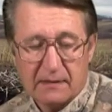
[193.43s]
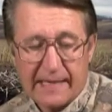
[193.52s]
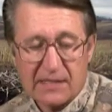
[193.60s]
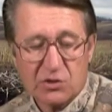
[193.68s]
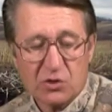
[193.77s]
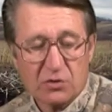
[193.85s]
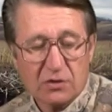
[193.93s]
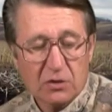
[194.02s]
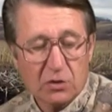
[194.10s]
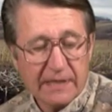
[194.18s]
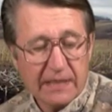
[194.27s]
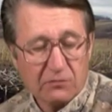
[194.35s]
as you're
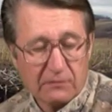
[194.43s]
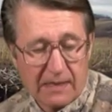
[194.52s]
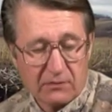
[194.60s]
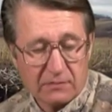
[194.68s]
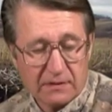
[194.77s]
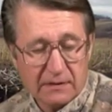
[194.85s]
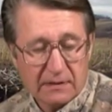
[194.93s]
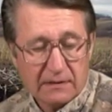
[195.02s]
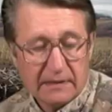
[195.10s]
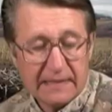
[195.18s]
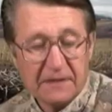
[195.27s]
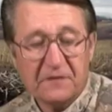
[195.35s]
looking around,
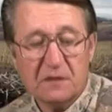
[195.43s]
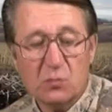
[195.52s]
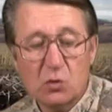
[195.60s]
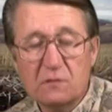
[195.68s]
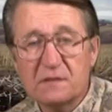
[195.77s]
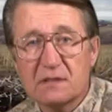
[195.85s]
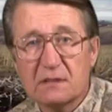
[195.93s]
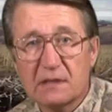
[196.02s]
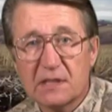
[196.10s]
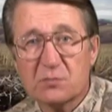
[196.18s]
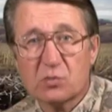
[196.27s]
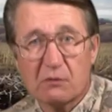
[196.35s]
and if it moves,
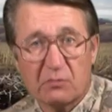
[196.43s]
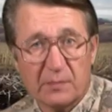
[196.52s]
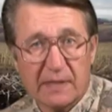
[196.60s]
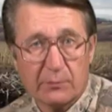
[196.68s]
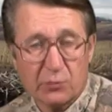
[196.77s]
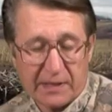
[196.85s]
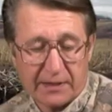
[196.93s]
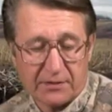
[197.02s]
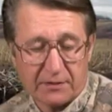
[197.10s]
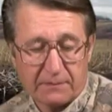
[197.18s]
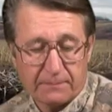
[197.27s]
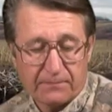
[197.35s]
it's probably a
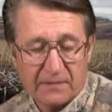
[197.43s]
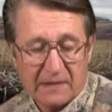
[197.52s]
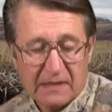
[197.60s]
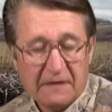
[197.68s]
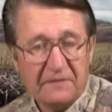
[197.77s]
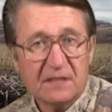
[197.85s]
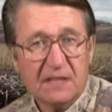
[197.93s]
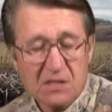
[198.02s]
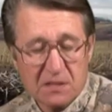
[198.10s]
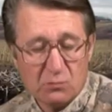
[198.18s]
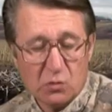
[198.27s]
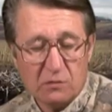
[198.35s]
predator. If it
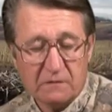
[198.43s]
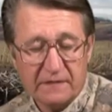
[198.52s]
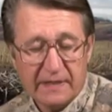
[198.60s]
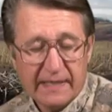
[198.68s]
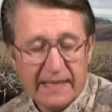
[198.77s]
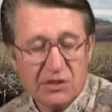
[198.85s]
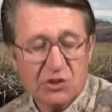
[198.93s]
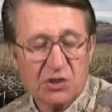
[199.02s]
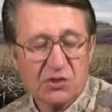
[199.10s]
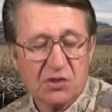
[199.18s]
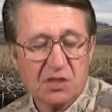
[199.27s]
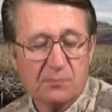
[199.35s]
doesn't move, it's
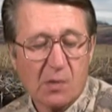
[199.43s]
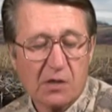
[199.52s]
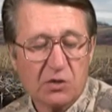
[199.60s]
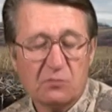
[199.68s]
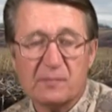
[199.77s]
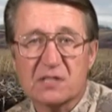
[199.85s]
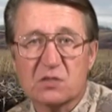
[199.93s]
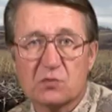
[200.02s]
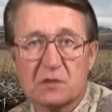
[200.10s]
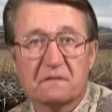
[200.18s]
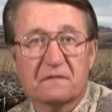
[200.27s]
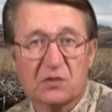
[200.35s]
just a spot you missed
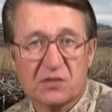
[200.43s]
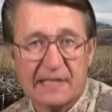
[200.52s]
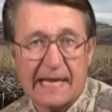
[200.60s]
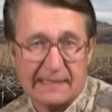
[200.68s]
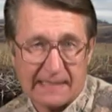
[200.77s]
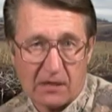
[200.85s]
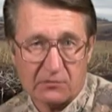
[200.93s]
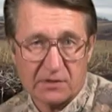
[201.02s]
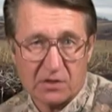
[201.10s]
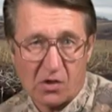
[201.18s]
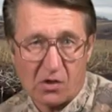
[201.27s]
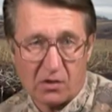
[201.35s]
when you first sat down to
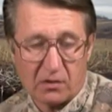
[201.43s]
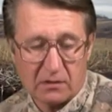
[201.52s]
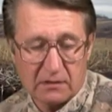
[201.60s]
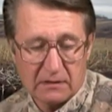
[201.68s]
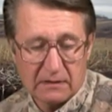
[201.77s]
call.